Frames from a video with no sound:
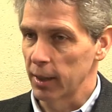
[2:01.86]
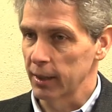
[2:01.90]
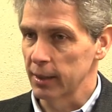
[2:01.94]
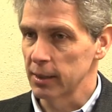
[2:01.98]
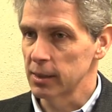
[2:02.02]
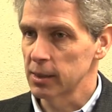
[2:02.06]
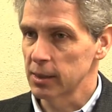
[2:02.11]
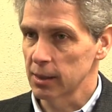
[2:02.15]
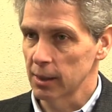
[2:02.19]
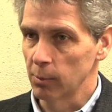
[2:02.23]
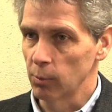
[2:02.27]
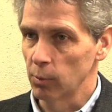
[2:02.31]

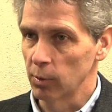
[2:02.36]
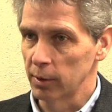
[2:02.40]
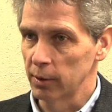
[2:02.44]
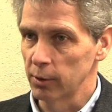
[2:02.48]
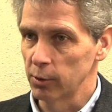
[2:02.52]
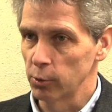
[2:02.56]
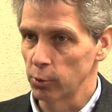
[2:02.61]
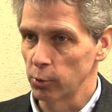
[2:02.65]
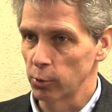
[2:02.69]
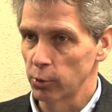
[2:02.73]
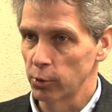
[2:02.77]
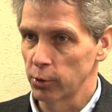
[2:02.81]
in someone
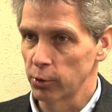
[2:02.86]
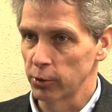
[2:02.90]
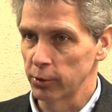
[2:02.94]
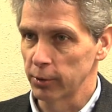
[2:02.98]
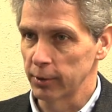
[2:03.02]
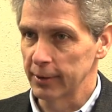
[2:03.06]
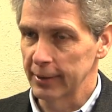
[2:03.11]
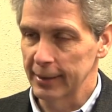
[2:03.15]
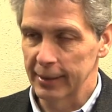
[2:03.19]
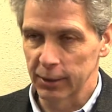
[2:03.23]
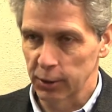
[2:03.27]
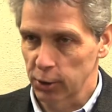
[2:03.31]
who
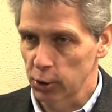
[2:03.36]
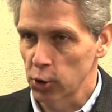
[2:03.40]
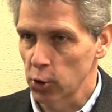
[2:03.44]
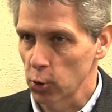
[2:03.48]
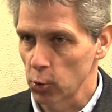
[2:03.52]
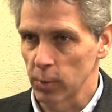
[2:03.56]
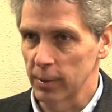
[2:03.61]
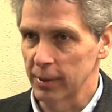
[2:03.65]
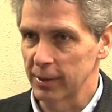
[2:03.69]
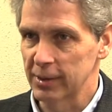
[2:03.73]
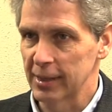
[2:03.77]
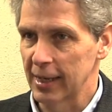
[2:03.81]
could
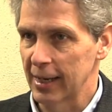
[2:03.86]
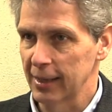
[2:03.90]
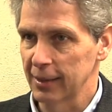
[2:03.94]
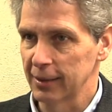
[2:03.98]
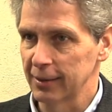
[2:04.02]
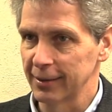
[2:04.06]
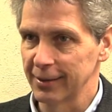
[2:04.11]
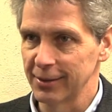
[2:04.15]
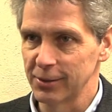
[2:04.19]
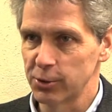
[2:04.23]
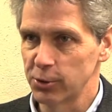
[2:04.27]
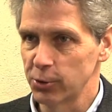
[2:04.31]
encourage
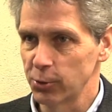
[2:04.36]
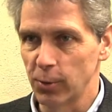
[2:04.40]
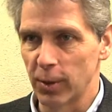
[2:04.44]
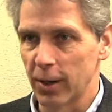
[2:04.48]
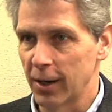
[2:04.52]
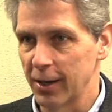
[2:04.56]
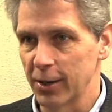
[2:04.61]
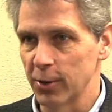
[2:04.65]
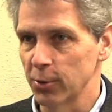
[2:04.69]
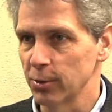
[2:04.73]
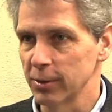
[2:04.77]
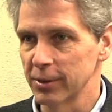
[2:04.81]
athletes to
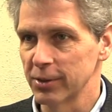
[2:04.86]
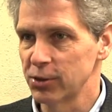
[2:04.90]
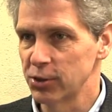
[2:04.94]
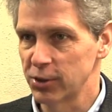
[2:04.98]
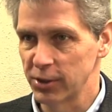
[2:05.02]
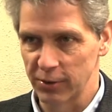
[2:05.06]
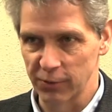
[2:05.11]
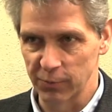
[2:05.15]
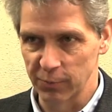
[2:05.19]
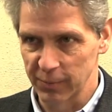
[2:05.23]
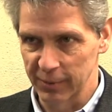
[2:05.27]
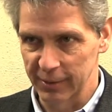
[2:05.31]
higher
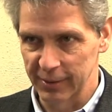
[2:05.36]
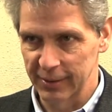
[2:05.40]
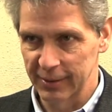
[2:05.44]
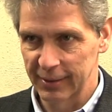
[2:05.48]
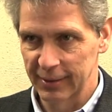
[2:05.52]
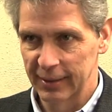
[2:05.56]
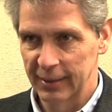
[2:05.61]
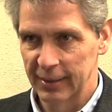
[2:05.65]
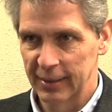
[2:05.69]
achievement.